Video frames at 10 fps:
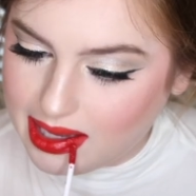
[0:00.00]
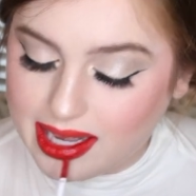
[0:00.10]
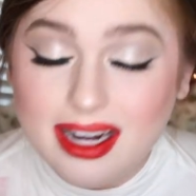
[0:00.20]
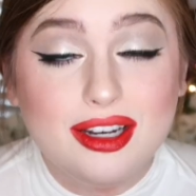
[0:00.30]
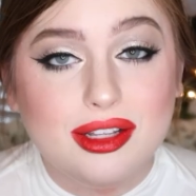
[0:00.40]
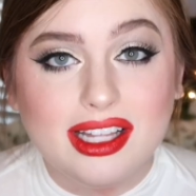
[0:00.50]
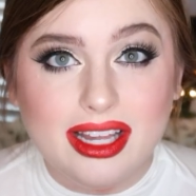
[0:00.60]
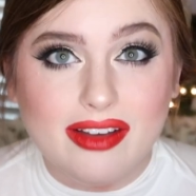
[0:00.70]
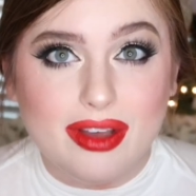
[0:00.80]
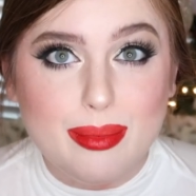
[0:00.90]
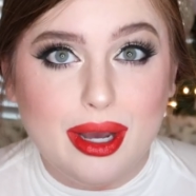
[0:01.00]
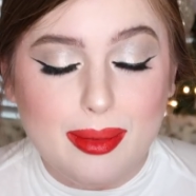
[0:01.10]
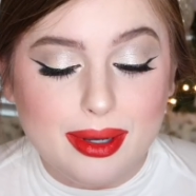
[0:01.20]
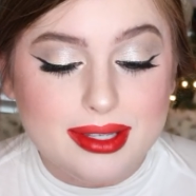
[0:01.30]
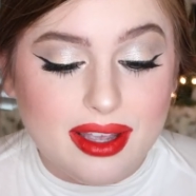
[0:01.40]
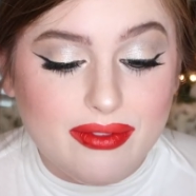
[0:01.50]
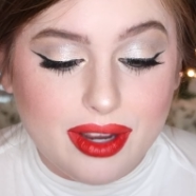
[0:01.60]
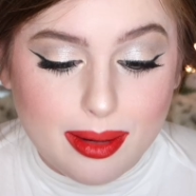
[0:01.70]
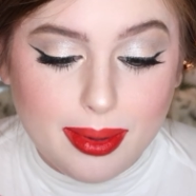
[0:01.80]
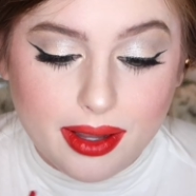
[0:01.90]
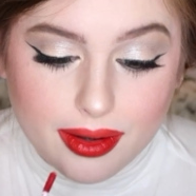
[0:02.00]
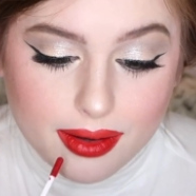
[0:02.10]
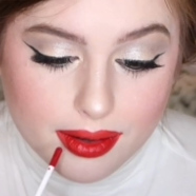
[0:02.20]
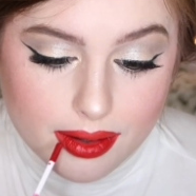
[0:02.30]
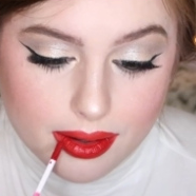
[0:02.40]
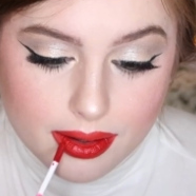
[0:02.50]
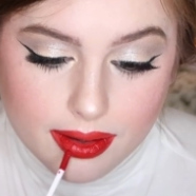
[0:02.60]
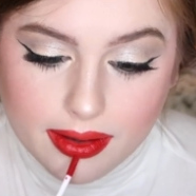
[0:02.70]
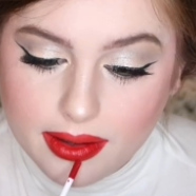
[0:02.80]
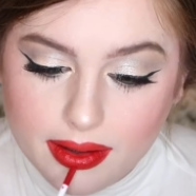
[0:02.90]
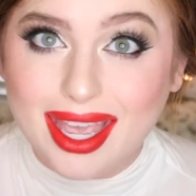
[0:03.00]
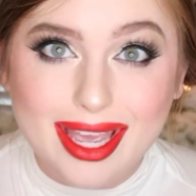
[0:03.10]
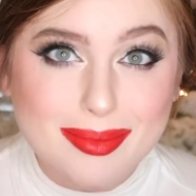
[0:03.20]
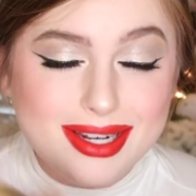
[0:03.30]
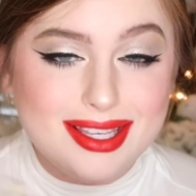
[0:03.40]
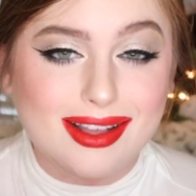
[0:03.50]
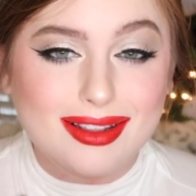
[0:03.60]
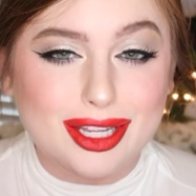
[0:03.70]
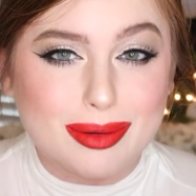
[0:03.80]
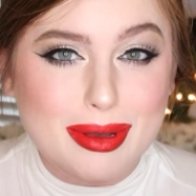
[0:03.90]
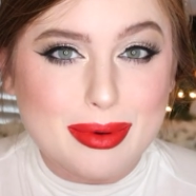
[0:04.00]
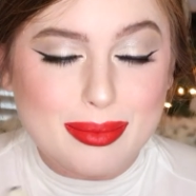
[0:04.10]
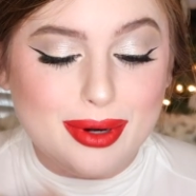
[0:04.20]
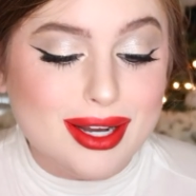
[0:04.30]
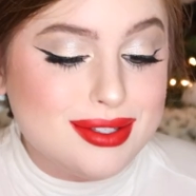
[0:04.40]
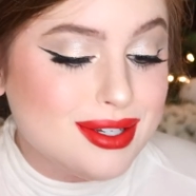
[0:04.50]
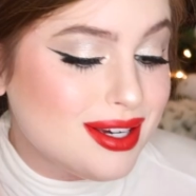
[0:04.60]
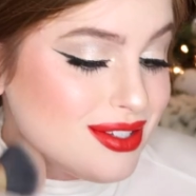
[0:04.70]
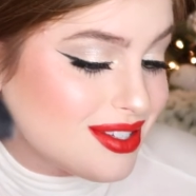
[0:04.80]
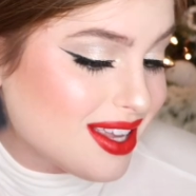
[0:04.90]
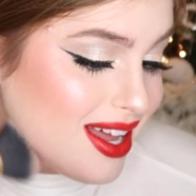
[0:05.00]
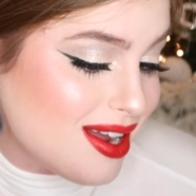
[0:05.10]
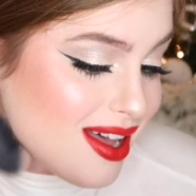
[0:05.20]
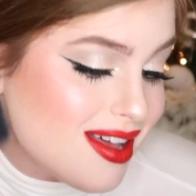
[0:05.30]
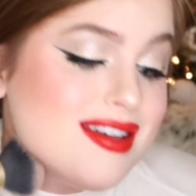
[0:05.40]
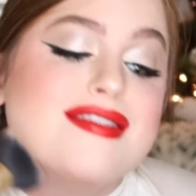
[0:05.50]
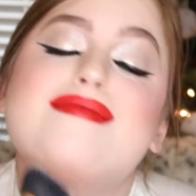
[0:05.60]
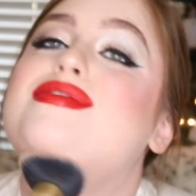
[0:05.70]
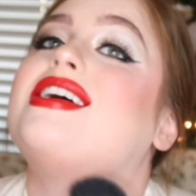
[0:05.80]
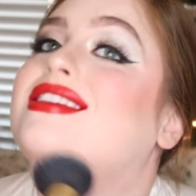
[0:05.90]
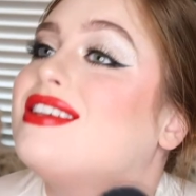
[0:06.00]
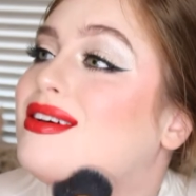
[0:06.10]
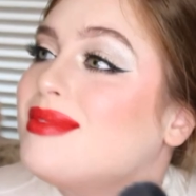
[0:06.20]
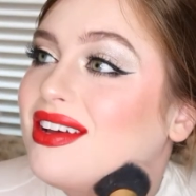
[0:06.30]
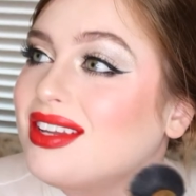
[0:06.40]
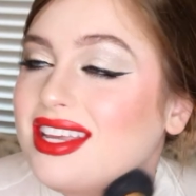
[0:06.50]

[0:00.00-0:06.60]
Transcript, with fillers: I kind of do look like a vampire because I'm very pale I am going to take a little bit more bronzer and just kind of bronze up down